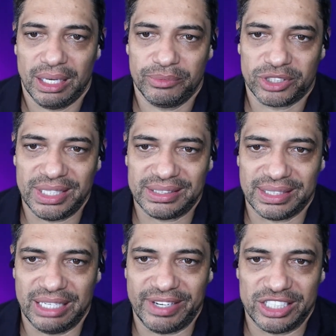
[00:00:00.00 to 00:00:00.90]
So this
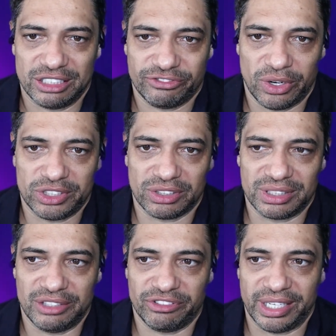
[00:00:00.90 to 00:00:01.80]
innovation is focused on
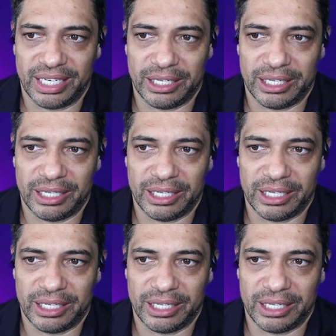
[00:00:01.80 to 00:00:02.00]
delivering